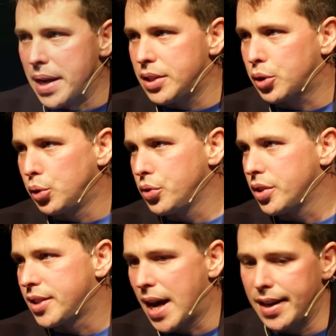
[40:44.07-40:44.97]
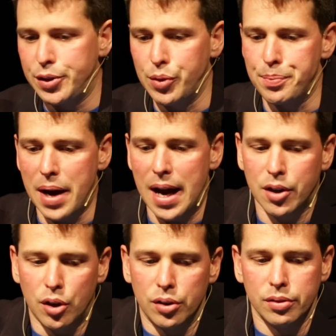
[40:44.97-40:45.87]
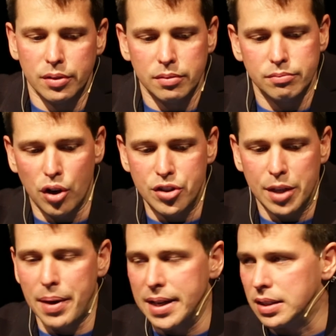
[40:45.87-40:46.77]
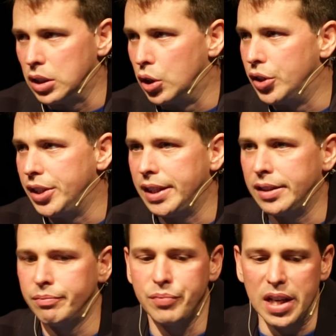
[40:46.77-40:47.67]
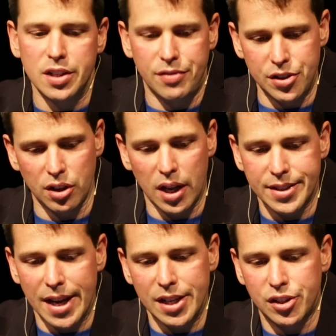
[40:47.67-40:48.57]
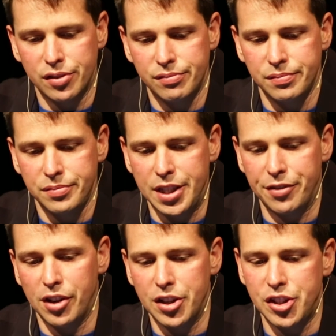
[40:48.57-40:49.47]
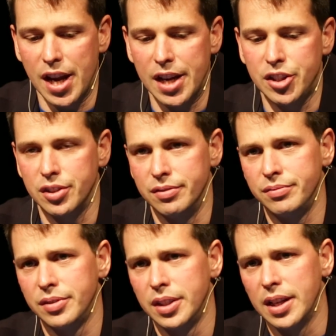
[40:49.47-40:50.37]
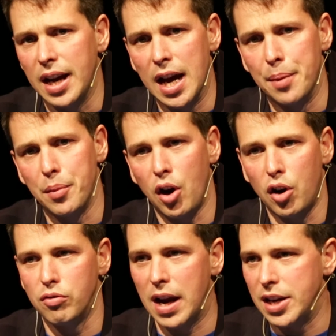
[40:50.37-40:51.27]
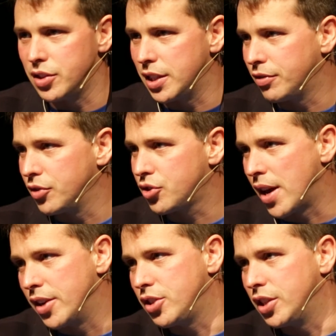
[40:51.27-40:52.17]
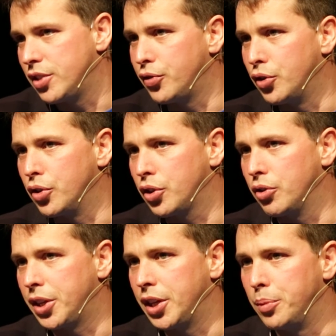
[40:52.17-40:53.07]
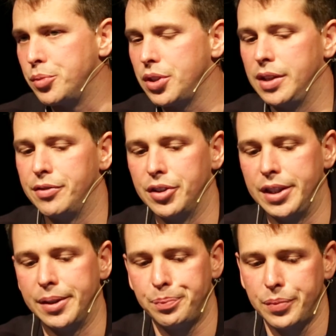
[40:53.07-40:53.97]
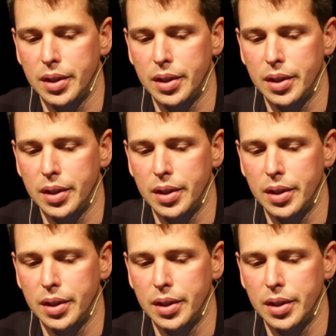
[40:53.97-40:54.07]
Many schools are starting to embark on project-based learning, individualisation, differentiation, a whole range of different strategies for curriculum delivery.